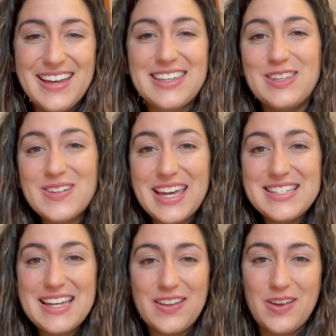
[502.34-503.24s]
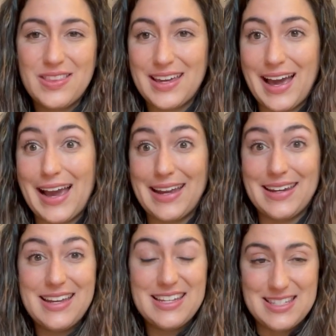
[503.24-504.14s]
You can download the guide,
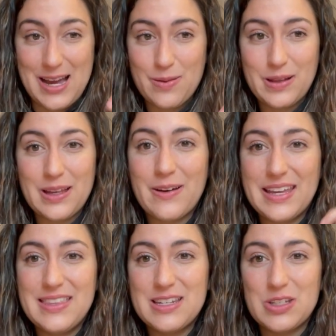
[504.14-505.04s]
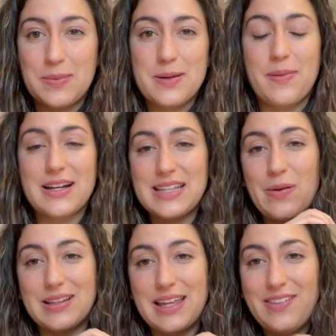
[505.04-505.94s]
down below in the description box. I
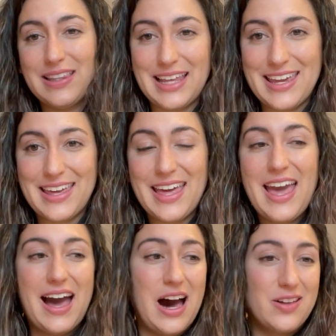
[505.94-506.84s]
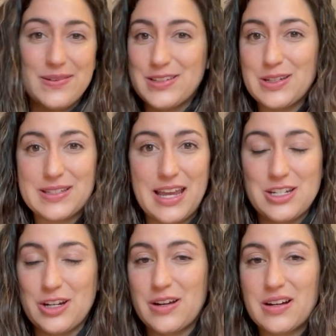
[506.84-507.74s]
will leave a link. All you have to do is
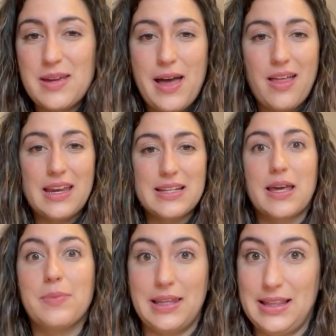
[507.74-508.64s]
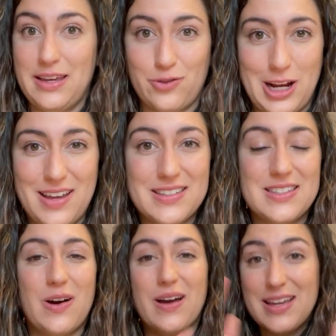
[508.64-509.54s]
enter your email. It is completely free.
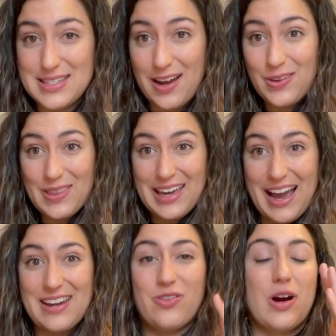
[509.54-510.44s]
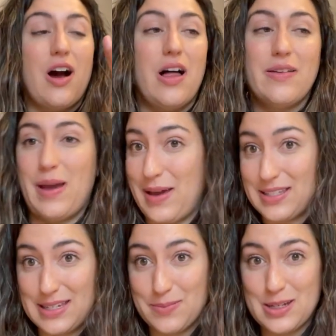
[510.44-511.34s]
So download the guide for all of my
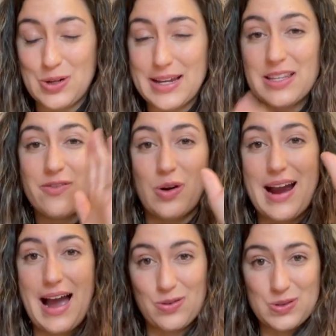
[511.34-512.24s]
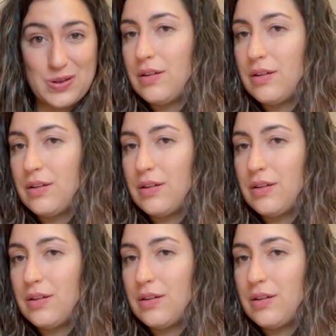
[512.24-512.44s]
best tips and tricks for OutSchool.